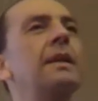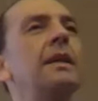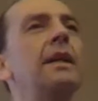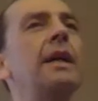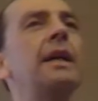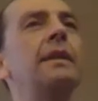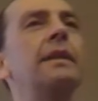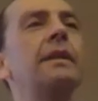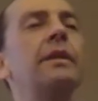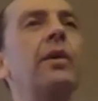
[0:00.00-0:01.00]
And
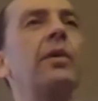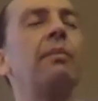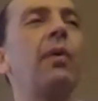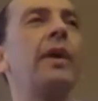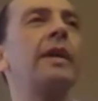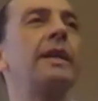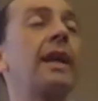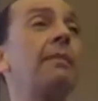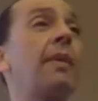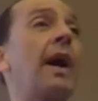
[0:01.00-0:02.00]
the boy, he
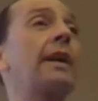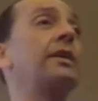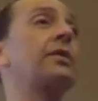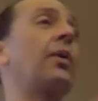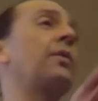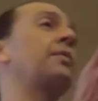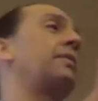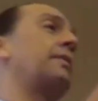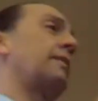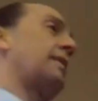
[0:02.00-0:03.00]
came back, he told
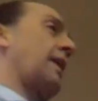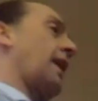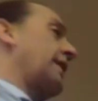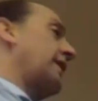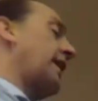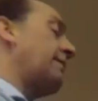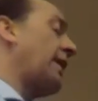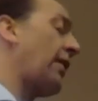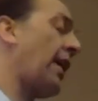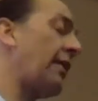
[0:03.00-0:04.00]
He came
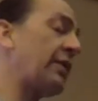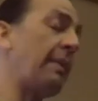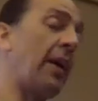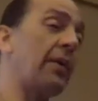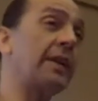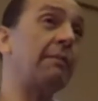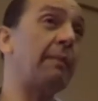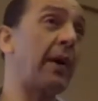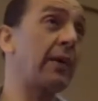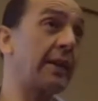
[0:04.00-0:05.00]
down off the mountain. He
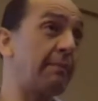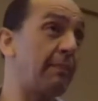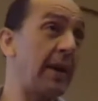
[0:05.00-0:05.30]
barely made it